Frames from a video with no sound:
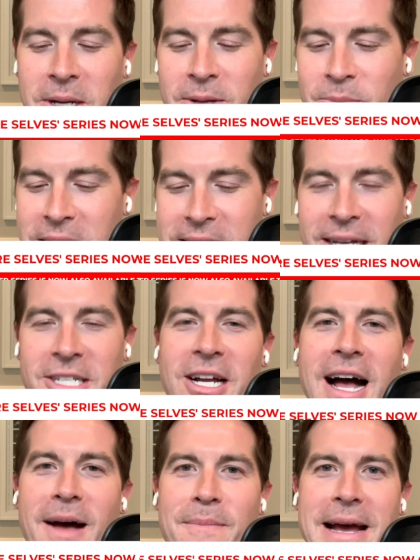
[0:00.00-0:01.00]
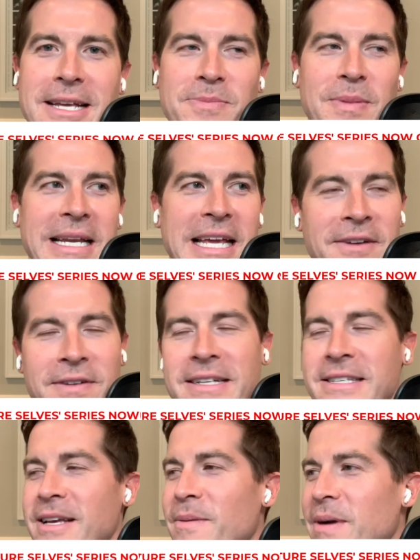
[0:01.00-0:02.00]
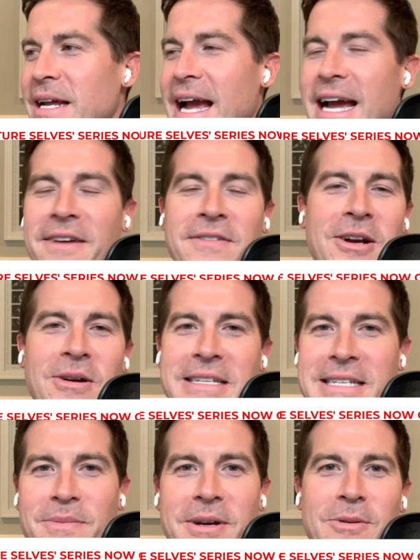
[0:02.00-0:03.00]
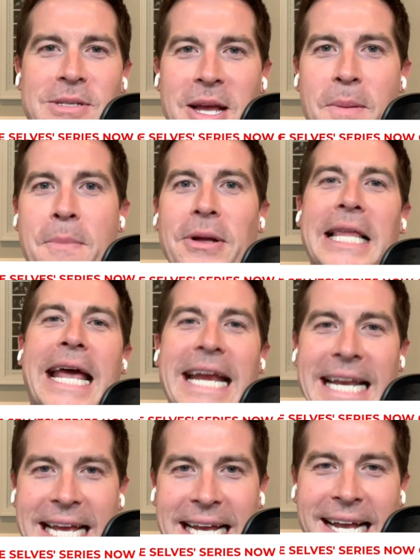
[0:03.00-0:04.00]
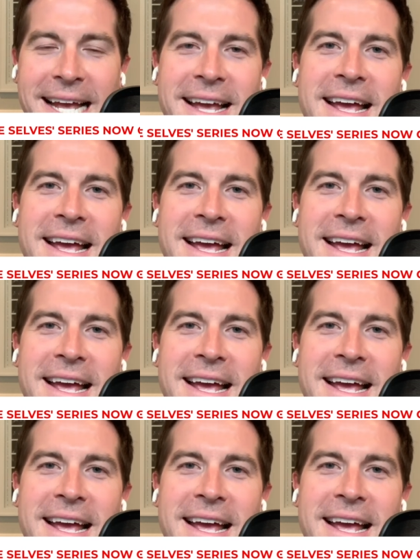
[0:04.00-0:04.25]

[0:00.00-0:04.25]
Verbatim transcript: can be such a hot mess. But even somebody I even noticed somebody was complaining